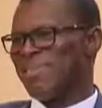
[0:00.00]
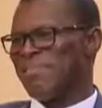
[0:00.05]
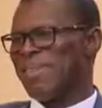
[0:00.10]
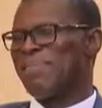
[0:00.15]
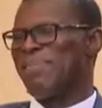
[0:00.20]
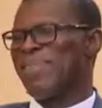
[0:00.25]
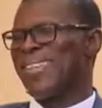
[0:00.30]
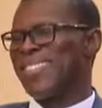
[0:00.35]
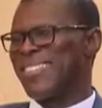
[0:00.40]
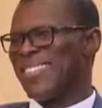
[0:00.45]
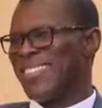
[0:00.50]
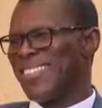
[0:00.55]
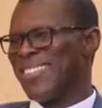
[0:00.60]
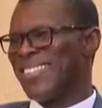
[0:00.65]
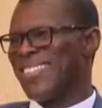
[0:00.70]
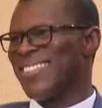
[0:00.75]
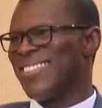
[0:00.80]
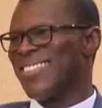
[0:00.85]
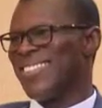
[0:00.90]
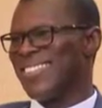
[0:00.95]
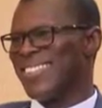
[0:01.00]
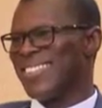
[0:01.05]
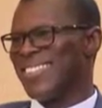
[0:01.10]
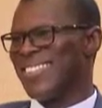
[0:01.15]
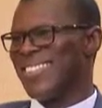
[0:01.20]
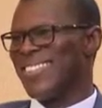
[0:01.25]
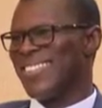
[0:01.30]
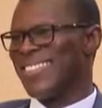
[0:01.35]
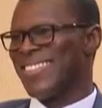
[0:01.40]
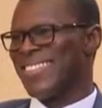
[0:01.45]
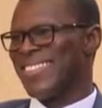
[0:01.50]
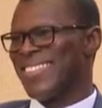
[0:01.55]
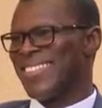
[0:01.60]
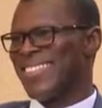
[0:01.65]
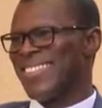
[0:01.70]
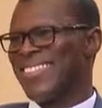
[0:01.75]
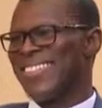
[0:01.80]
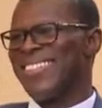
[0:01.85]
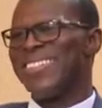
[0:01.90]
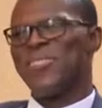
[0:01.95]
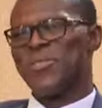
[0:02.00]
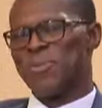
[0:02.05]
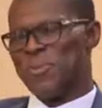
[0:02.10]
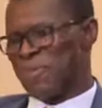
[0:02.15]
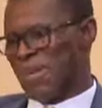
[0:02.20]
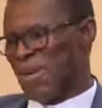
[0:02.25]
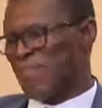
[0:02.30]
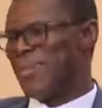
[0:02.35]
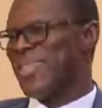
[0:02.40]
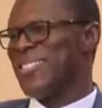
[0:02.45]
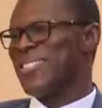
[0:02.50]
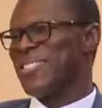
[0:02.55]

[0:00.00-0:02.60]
And I look forward to having you again on this program. I hope you